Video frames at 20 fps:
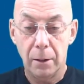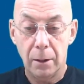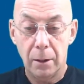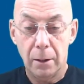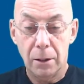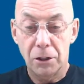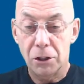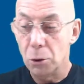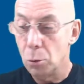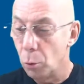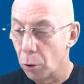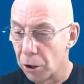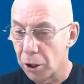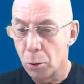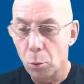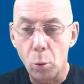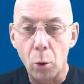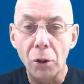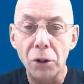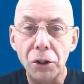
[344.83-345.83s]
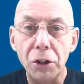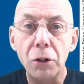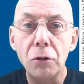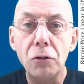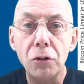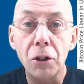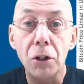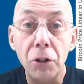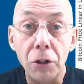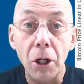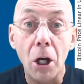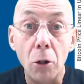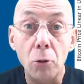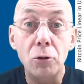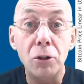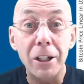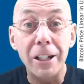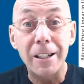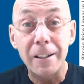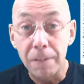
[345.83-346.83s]
so what I want you to
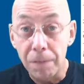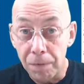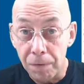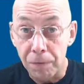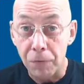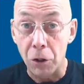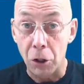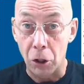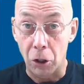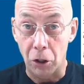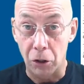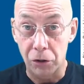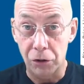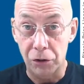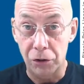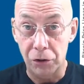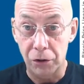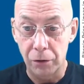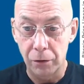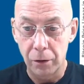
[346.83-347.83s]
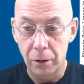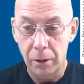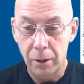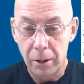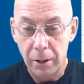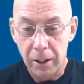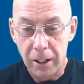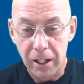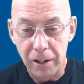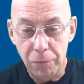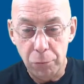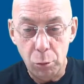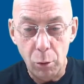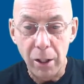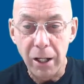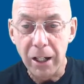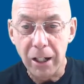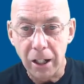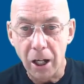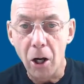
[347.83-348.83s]
notice first, if
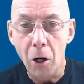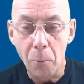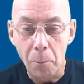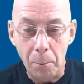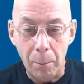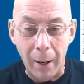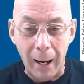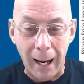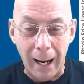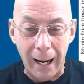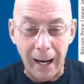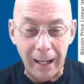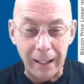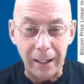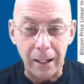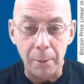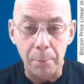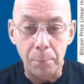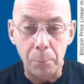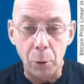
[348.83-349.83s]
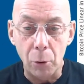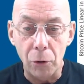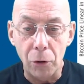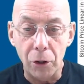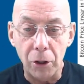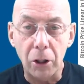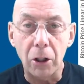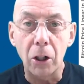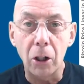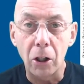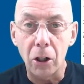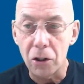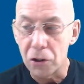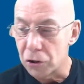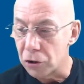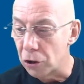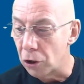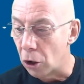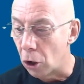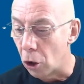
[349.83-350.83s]
we go back and put the
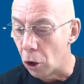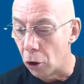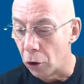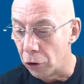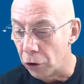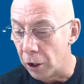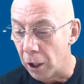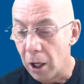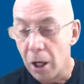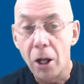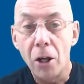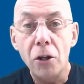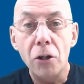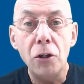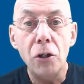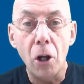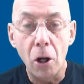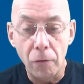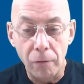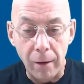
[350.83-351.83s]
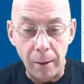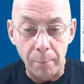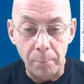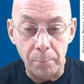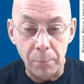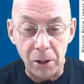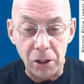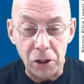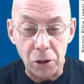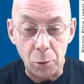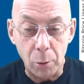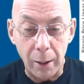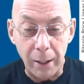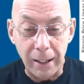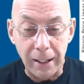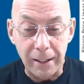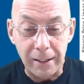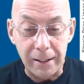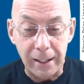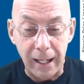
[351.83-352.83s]
cursor on November
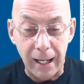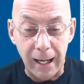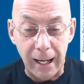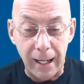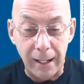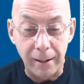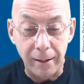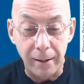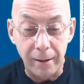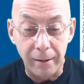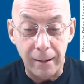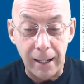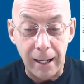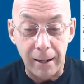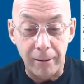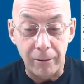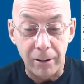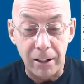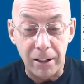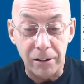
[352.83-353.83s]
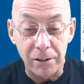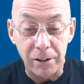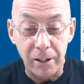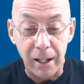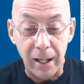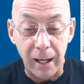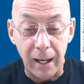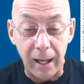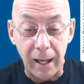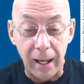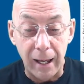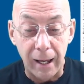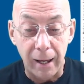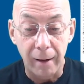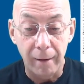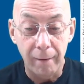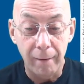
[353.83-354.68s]
2010, there it is there.